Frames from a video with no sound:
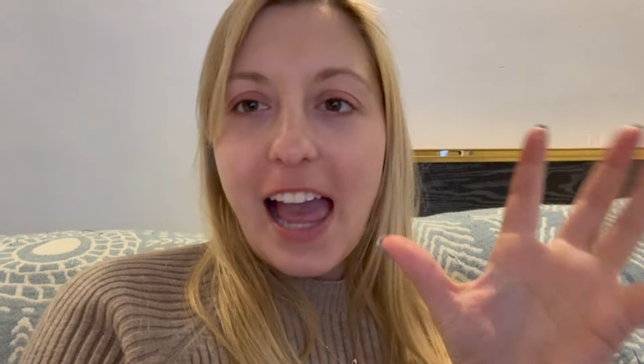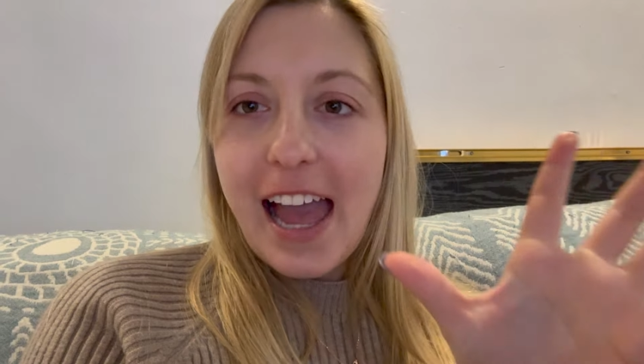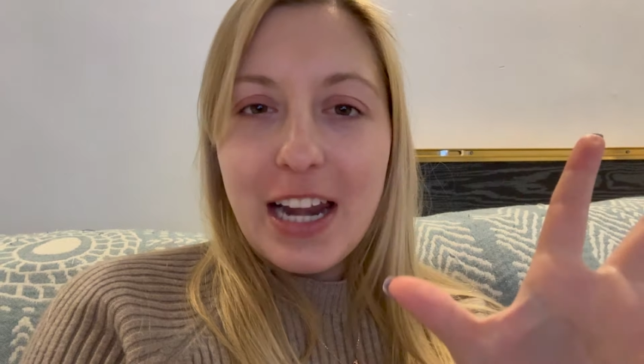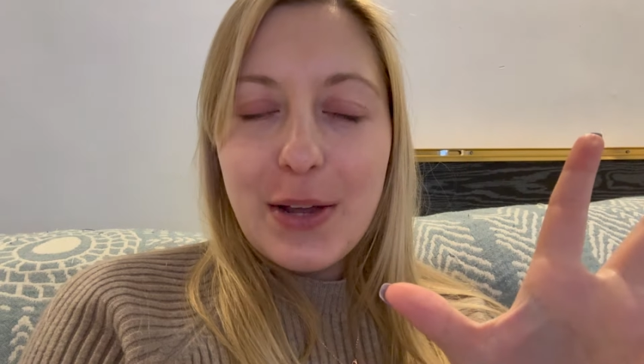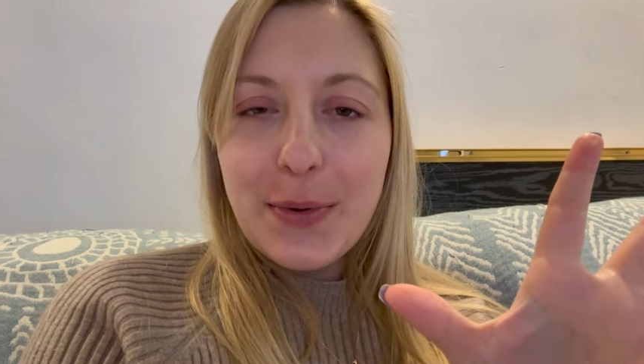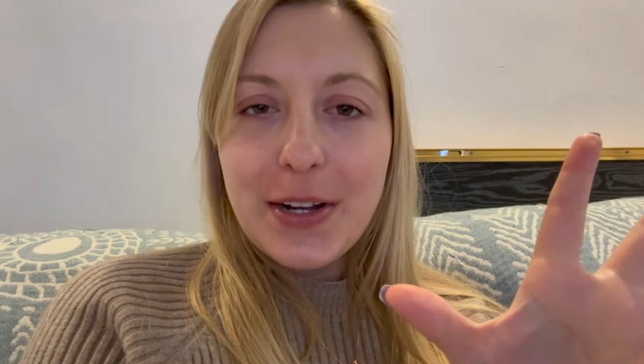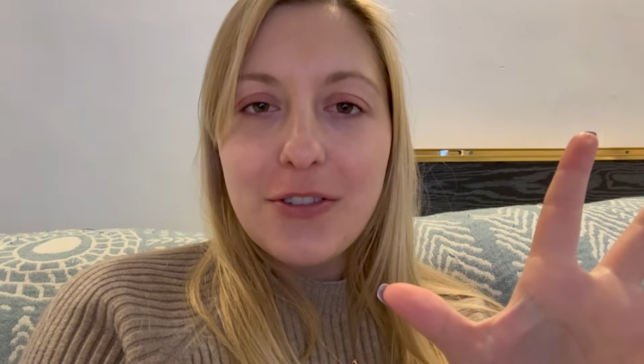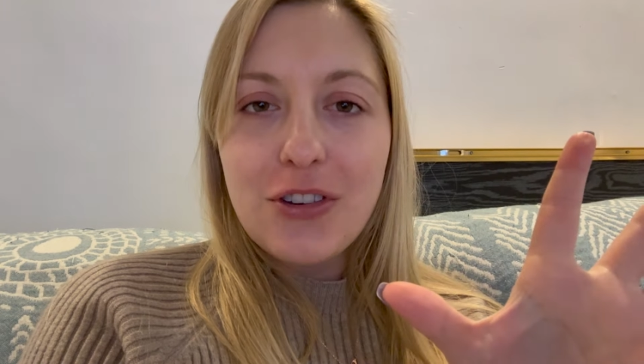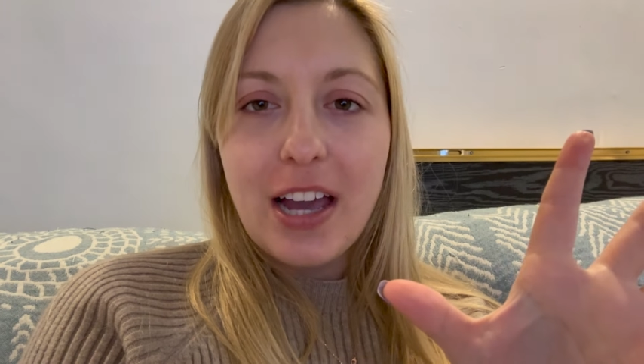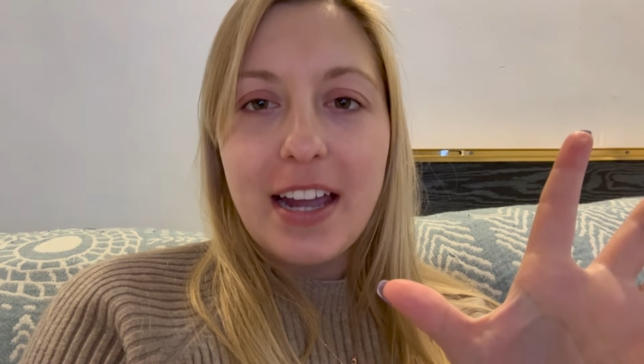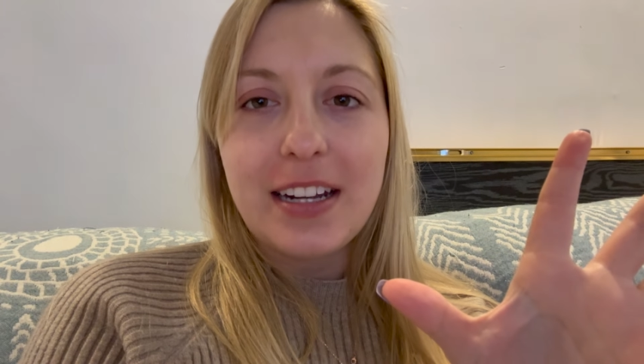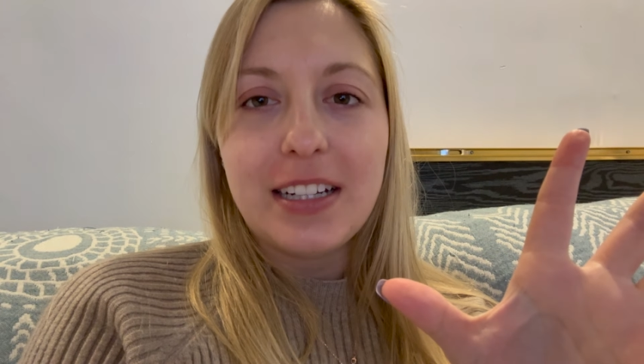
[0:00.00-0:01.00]
anywhere in
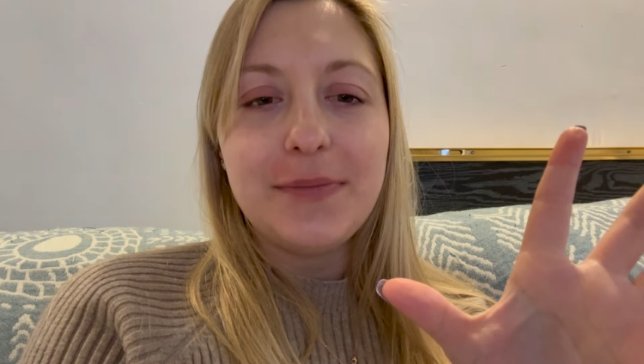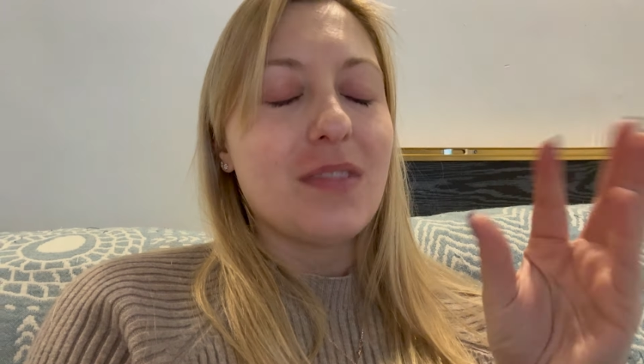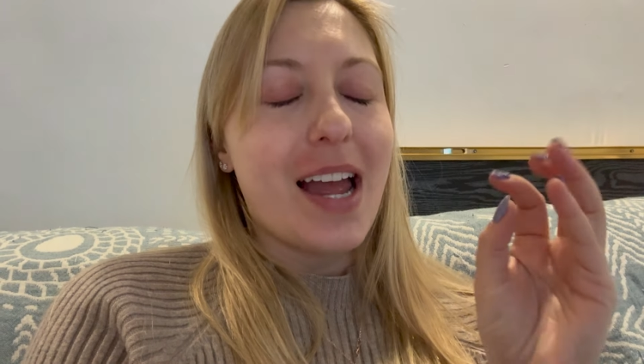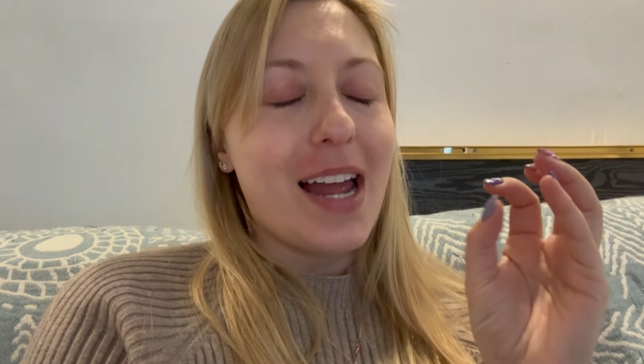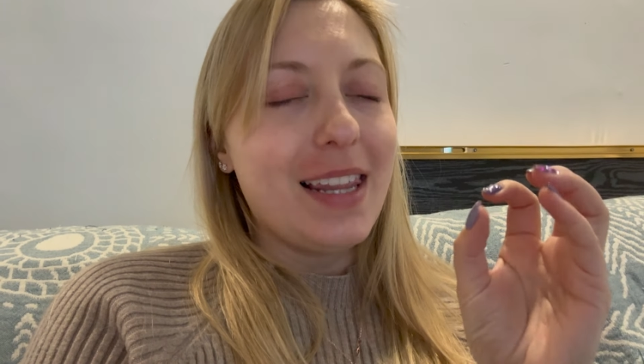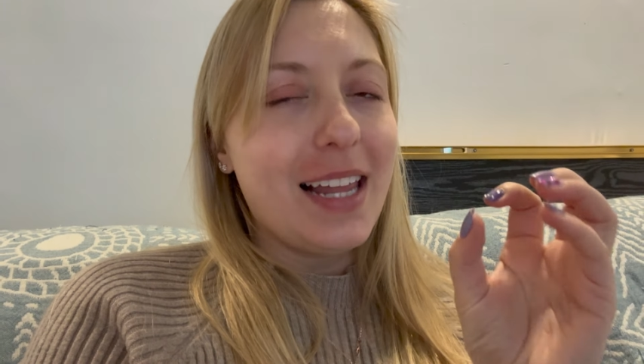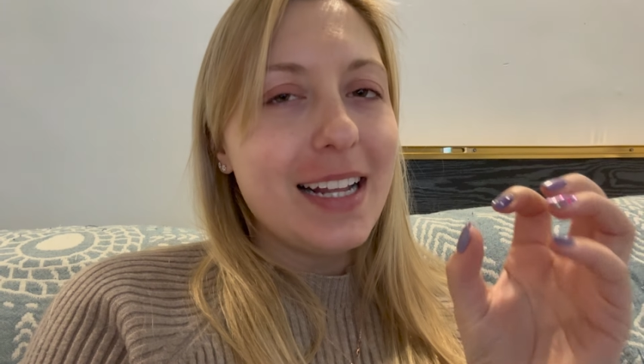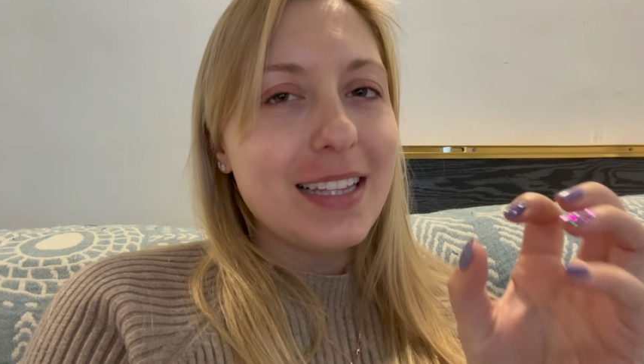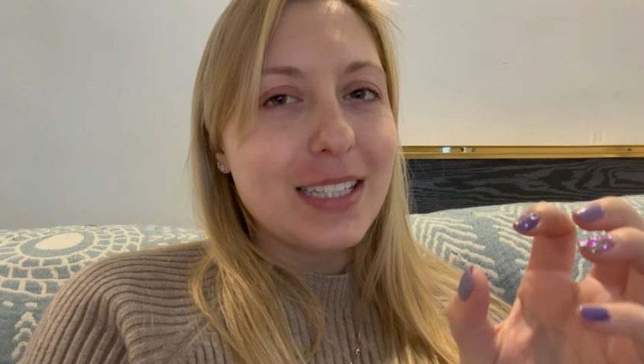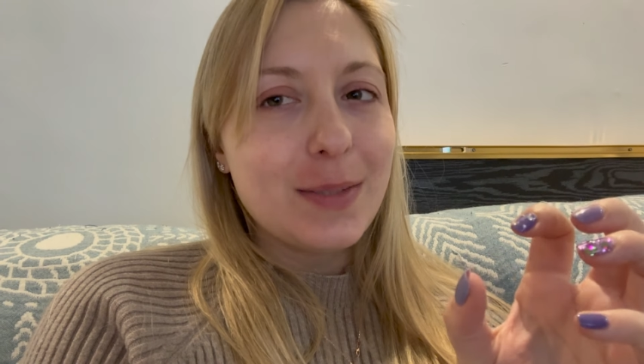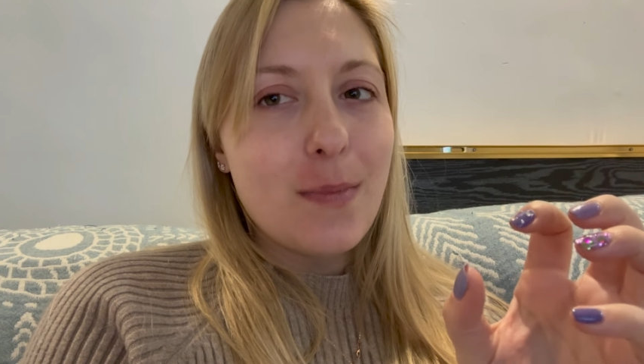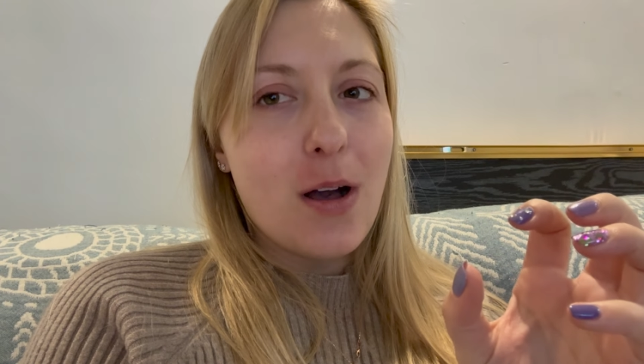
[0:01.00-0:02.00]
China. I like
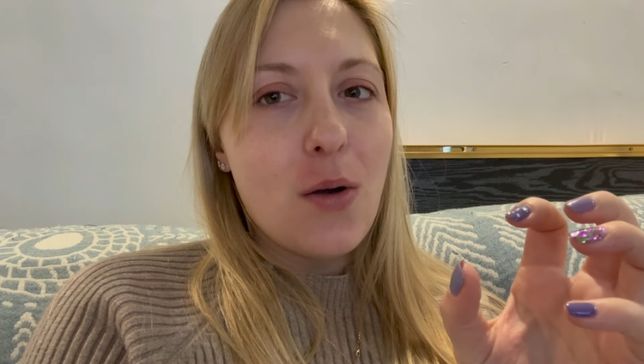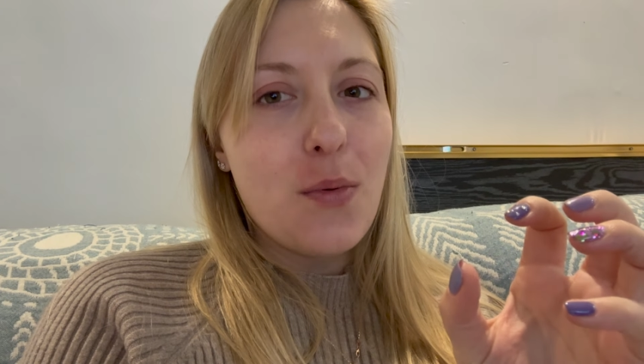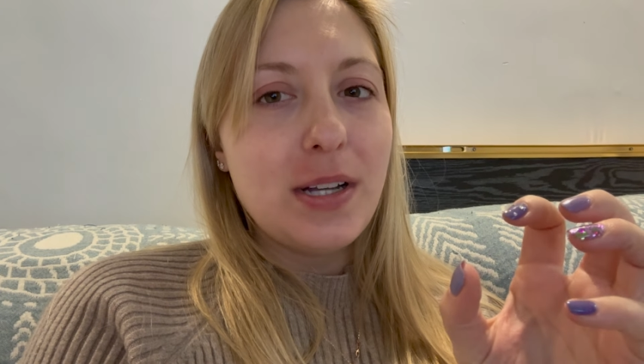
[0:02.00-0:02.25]
the small